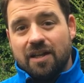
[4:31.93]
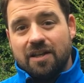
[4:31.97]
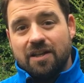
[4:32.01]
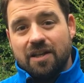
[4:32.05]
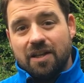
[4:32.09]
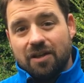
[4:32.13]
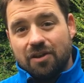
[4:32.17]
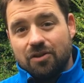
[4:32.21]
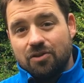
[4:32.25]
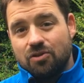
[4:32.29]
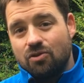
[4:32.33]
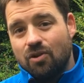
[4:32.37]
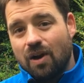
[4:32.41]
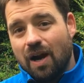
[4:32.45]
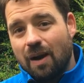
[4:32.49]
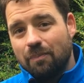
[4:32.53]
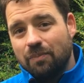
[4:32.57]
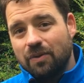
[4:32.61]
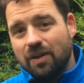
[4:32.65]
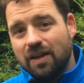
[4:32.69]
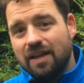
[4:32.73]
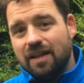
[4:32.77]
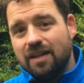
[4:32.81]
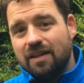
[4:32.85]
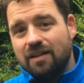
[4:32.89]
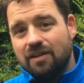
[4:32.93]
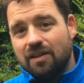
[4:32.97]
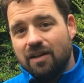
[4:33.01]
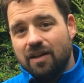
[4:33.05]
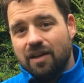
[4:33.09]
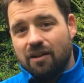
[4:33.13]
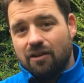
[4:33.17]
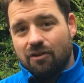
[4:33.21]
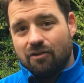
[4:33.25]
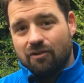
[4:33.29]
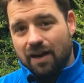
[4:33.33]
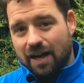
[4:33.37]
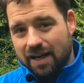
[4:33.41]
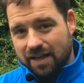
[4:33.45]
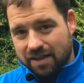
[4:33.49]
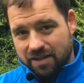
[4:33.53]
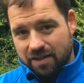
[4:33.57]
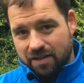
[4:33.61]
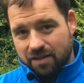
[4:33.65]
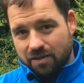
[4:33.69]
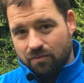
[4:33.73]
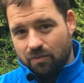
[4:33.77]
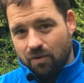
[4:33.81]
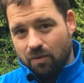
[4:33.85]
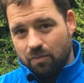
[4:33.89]
that are trapped in the little cracks
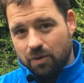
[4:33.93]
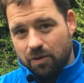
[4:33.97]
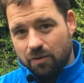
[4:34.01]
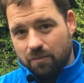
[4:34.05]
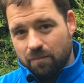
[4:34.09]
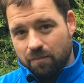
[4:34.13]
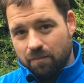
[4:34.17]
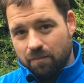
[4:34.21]
in the rubber.